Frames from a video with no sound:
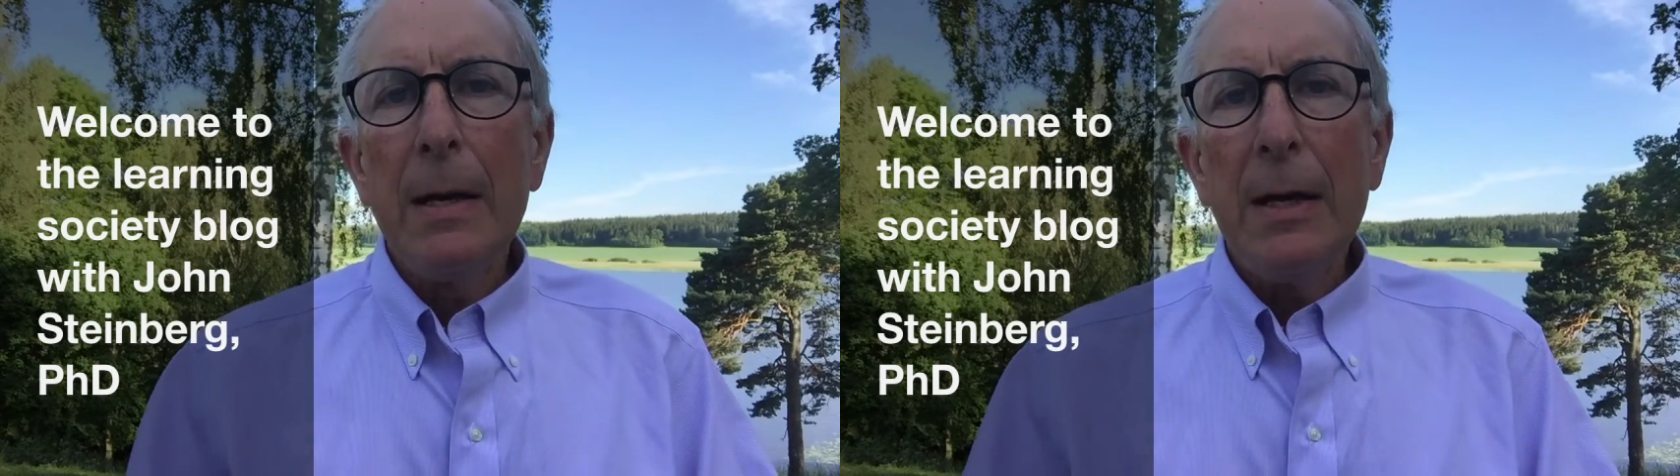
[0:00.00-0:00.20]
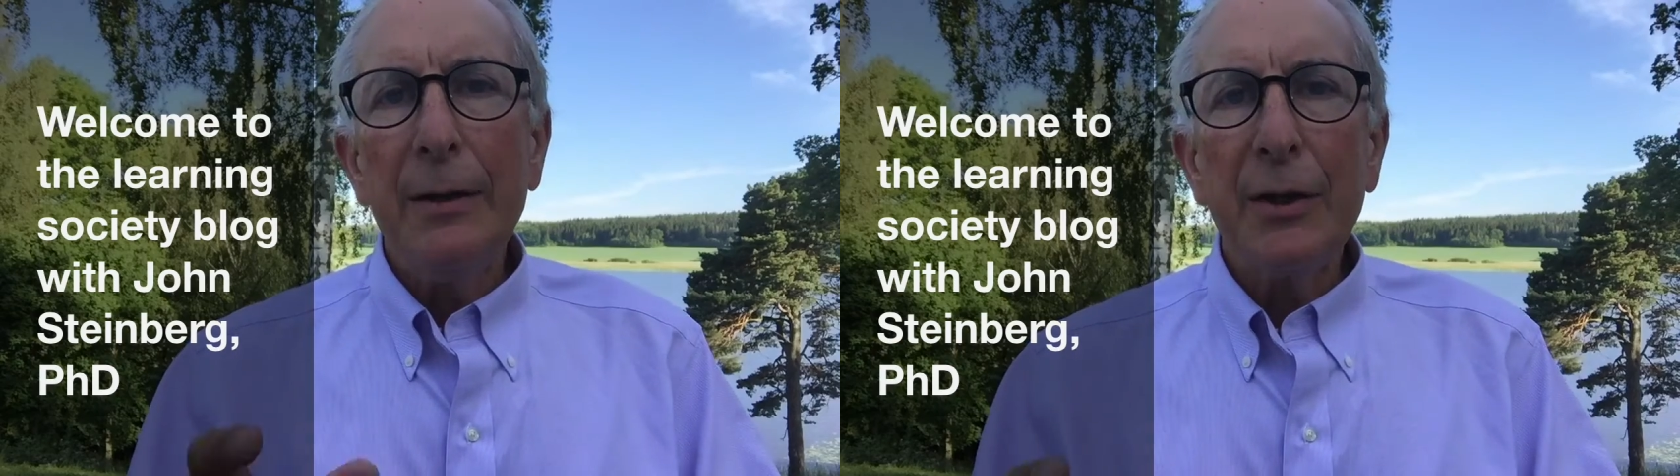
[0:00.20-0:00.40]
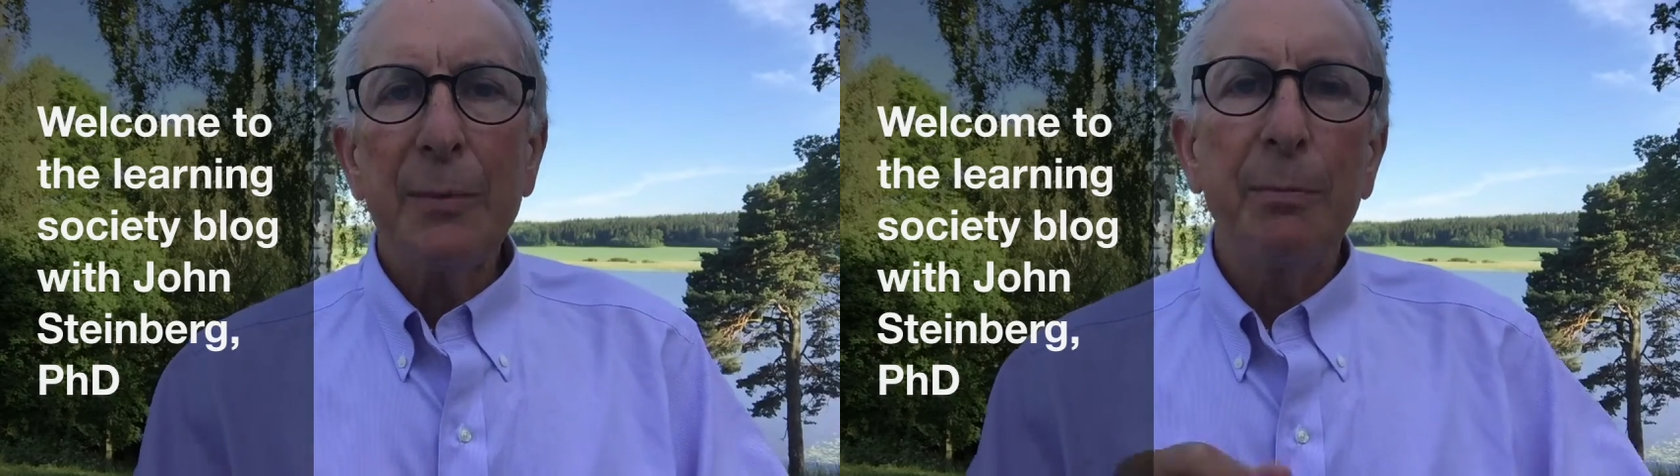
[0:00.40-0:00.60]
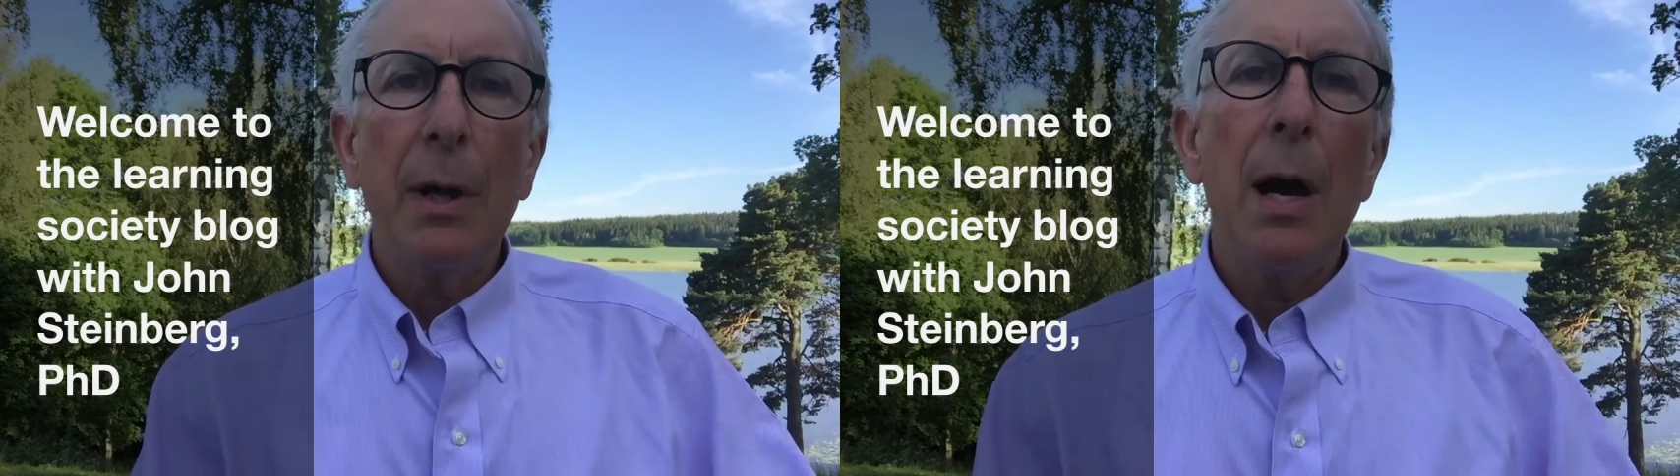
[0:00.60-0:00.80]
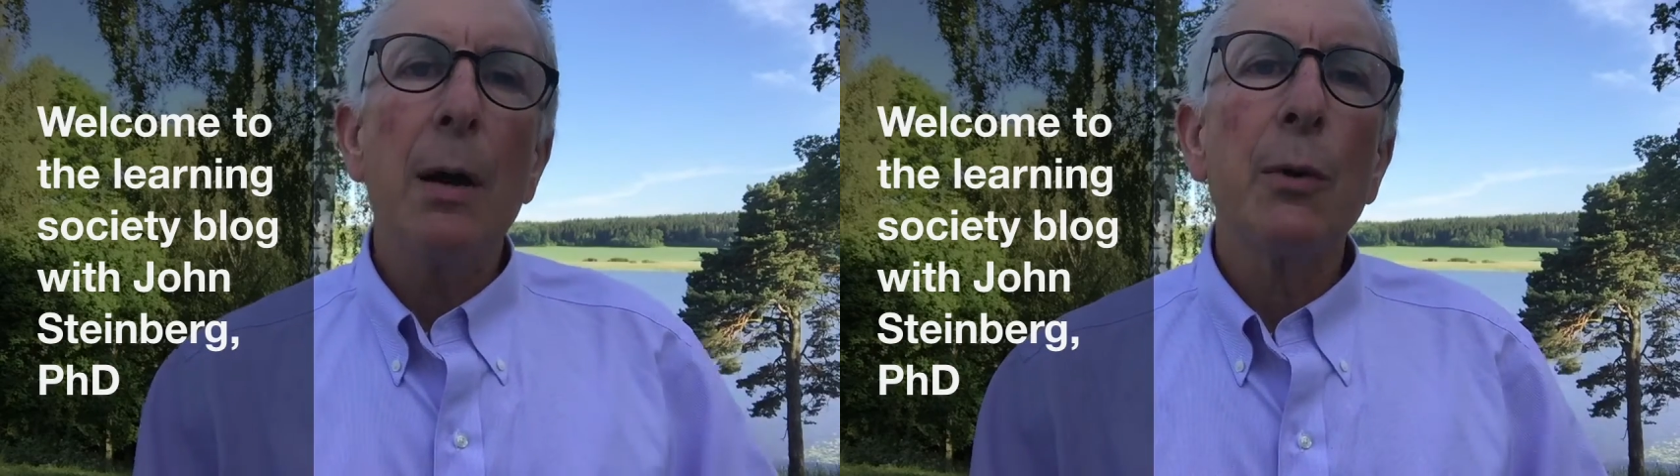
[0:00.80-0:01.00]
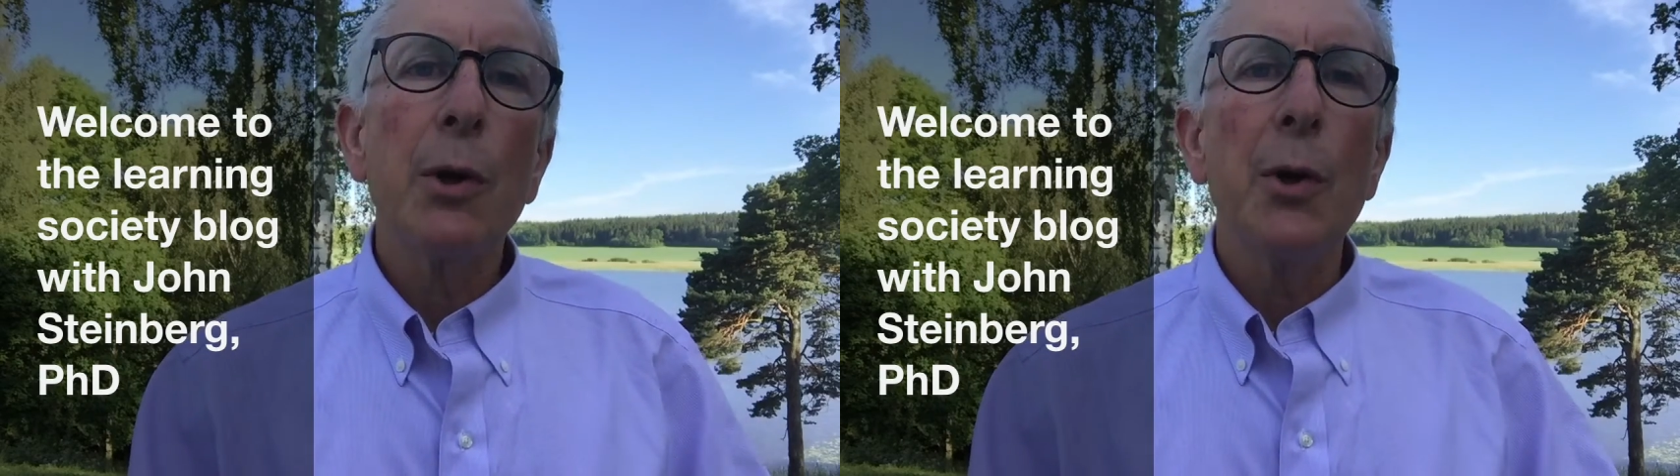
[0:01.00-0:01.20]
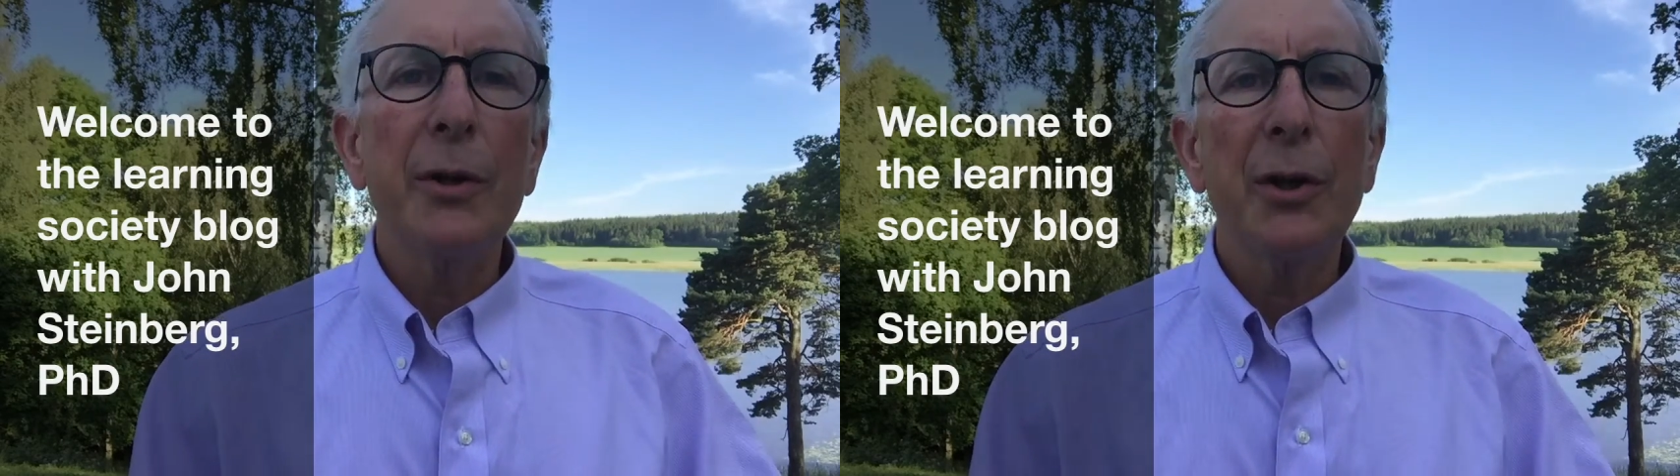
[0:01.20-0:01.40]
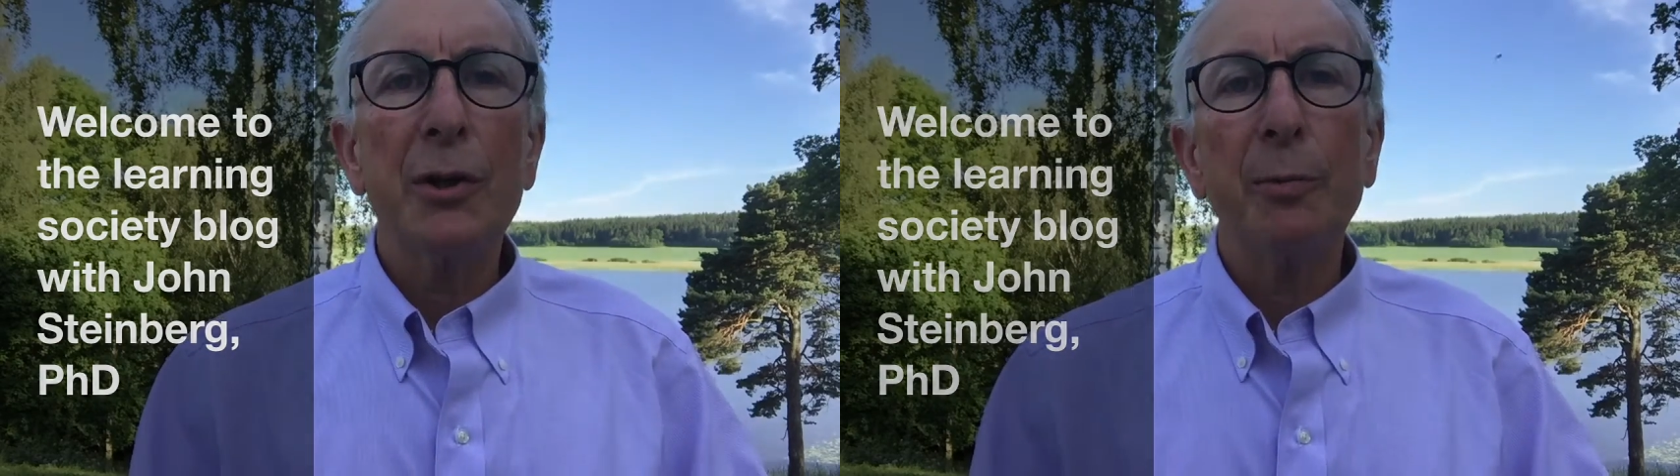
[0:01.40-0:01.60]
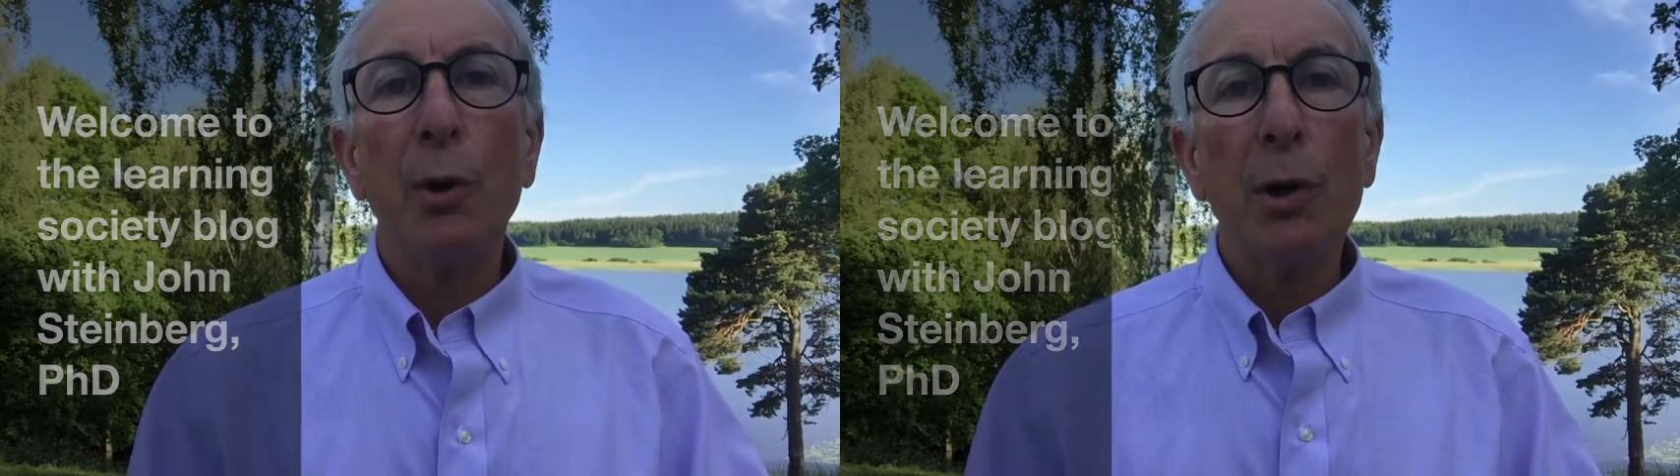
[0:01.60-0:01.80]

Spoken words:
In this blog, we're going to explore